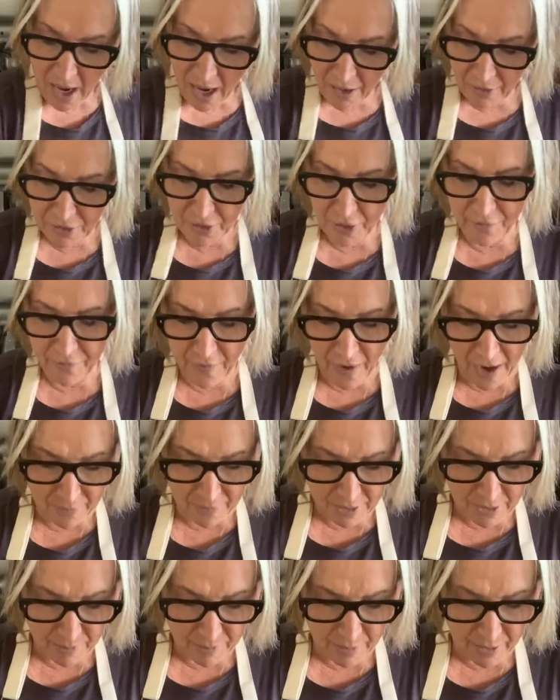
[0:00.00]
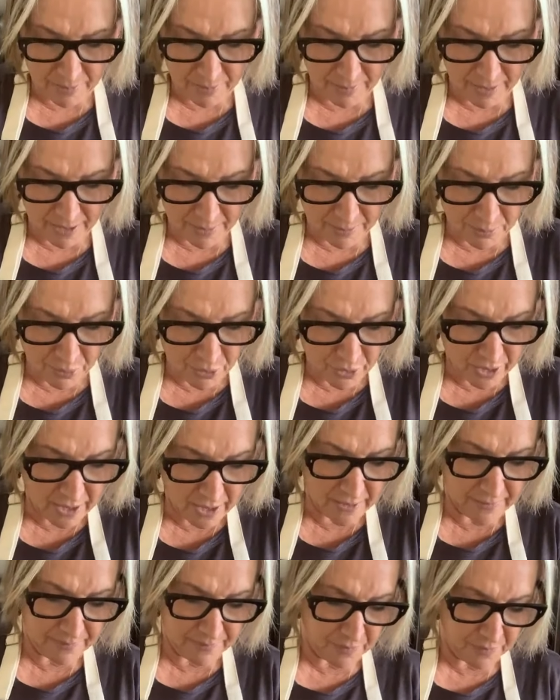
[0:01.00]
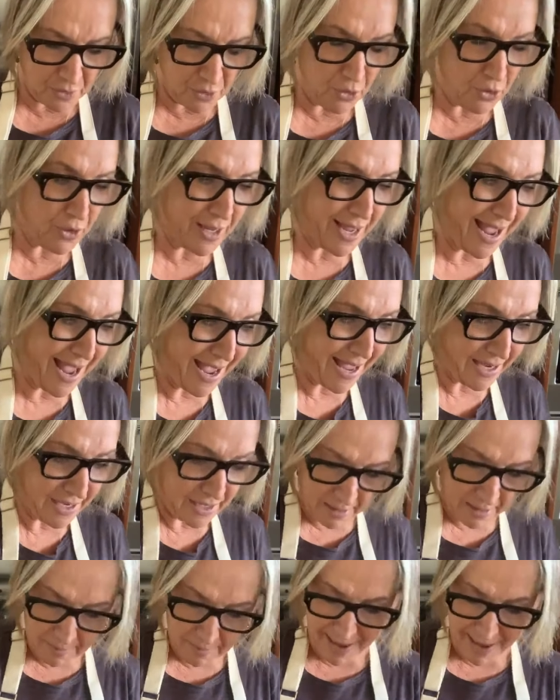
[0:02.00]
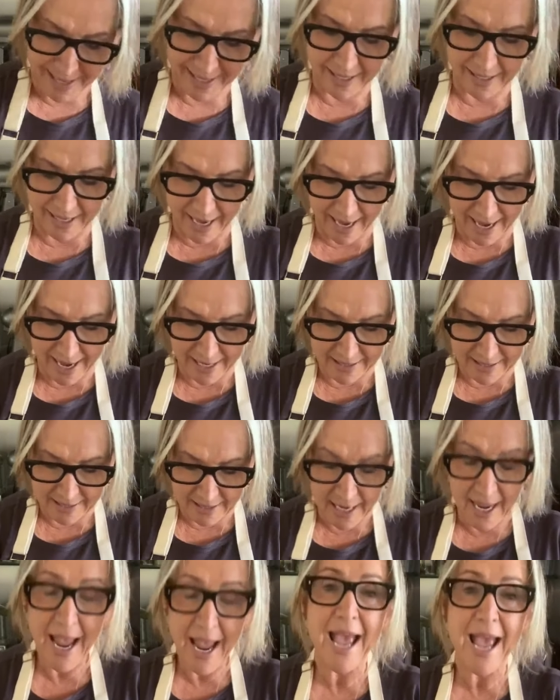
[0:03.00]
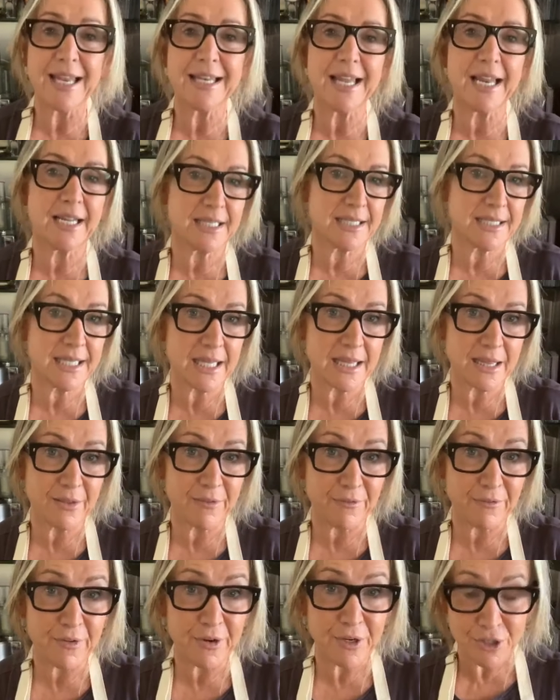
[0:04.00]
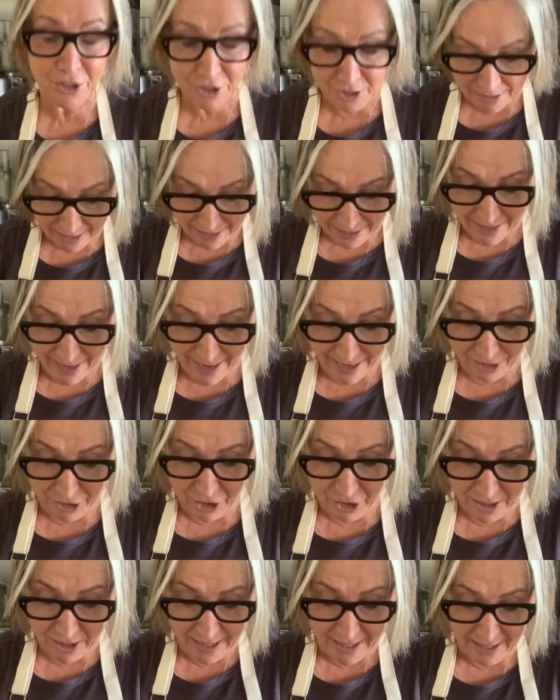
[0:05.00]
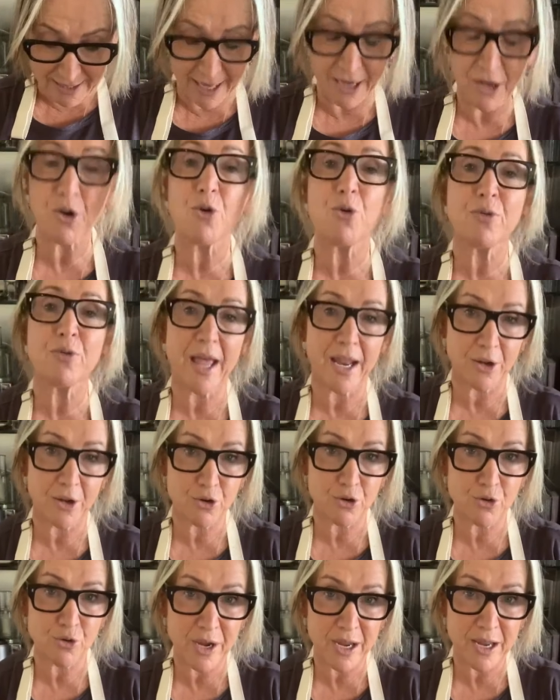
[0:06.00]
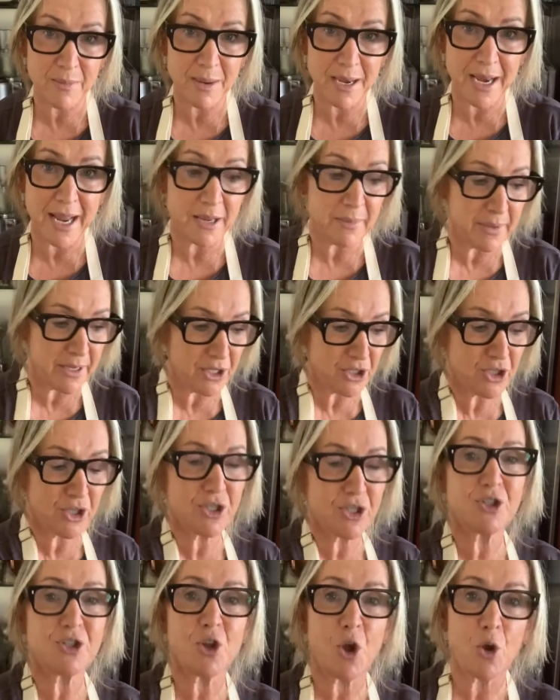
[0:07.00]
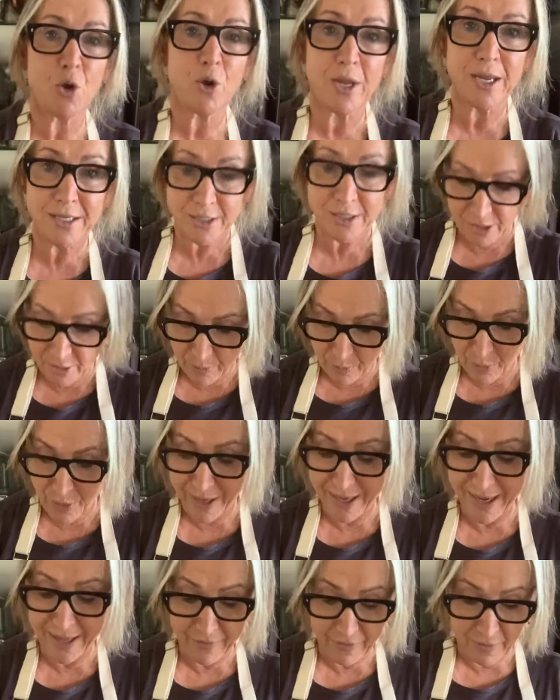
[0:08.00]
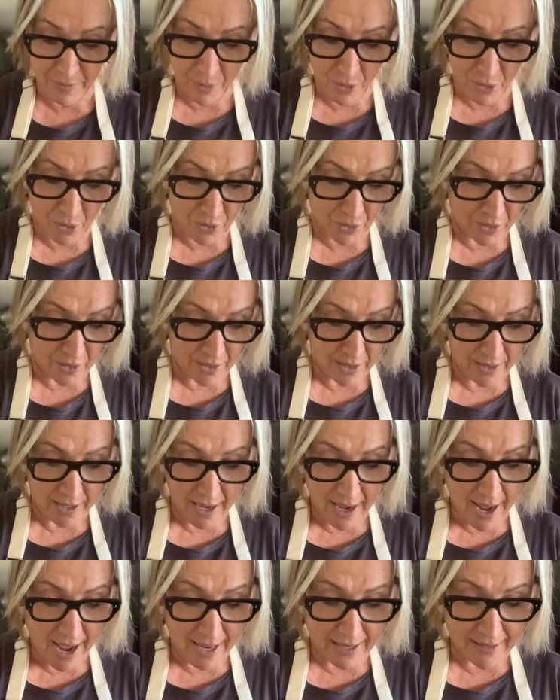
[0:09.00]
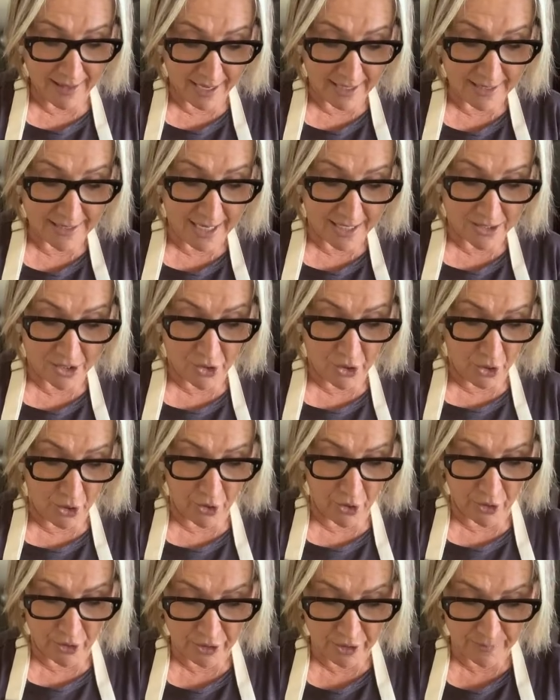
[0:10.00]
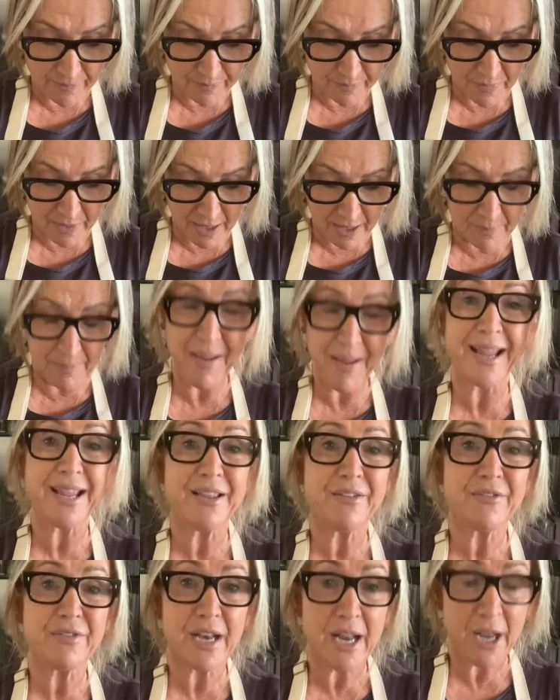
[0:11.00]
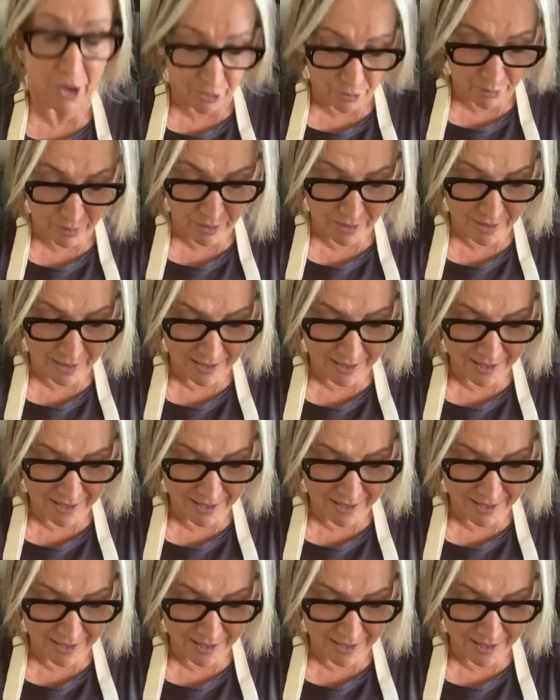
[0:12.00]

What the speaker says: I also find with the bread and butter pudding, you can make it ahead and let it sit in the fridge and let all that cream and egg mixture soak into the bread even more, and that doesn't hurt. It may even help.